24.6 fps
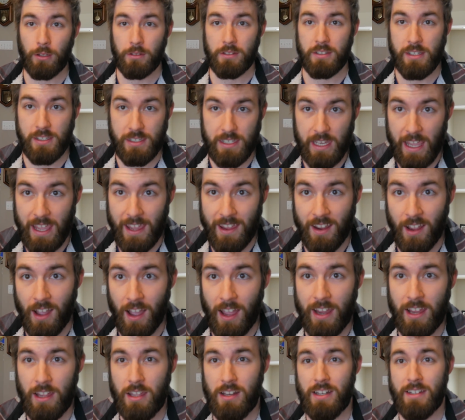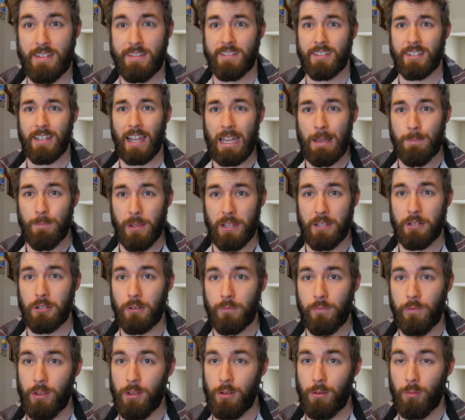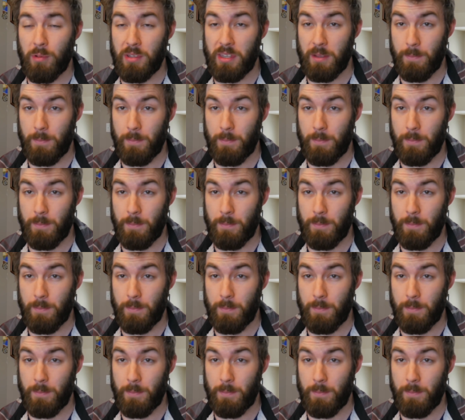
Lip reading: Today, I had a Skype interview with